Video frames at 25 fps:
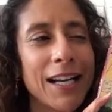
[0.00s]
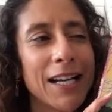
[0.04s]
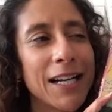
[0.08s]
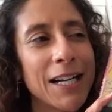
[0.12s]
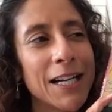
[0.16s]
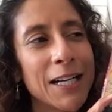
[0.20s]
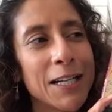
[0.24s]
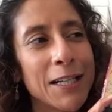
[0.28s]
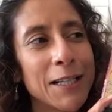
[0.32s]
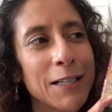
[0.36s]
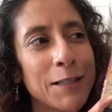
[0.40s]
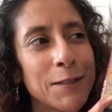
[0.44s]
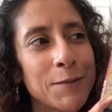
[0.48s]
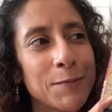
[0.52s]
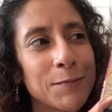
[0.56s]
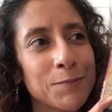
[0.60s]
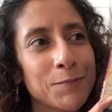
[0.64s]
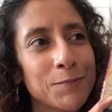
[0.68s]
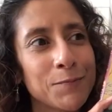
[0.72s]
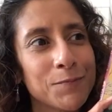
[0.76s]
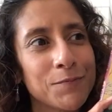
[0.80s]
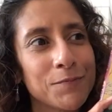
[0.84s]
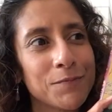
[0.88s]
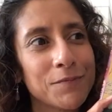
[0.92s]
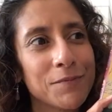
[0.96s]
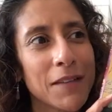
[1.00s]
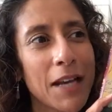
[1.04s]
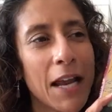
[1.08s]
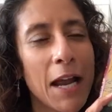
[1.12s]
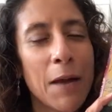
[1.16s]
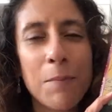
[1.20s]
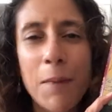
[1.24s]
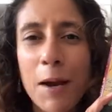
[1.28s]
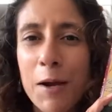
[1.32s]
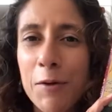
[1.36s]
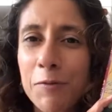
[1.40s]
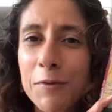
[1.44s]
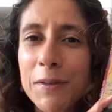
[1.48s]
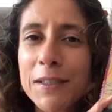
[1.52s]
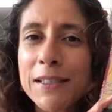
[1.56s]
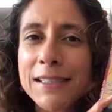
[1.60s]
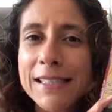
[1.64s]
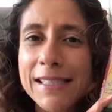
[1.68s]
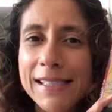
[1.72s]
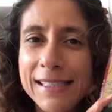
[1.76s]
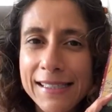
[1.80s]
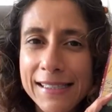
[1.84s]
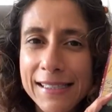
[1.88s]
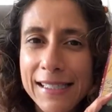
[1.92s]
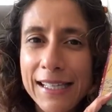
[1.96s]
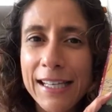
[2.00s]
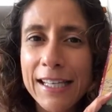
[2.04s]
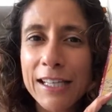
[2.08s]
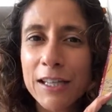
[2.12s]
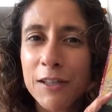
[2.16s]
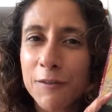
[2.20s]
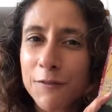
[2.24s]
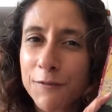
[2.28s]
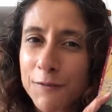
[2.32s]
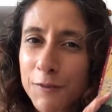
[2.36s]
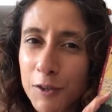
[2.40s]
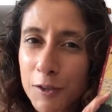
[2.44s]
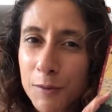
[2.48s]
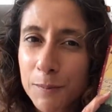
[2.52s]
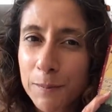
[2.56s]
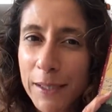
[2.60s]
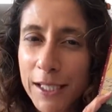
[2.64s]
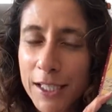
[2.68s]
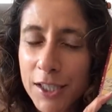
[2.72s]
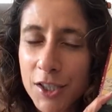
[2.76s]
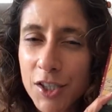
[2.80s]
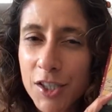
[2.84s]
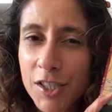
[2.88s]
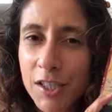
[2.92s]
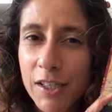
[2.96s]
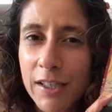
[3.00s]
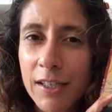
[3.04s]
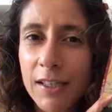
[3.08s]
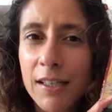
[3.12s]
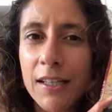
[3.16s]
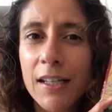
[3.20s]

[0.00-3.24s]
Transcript: Am I really seeing the full picture?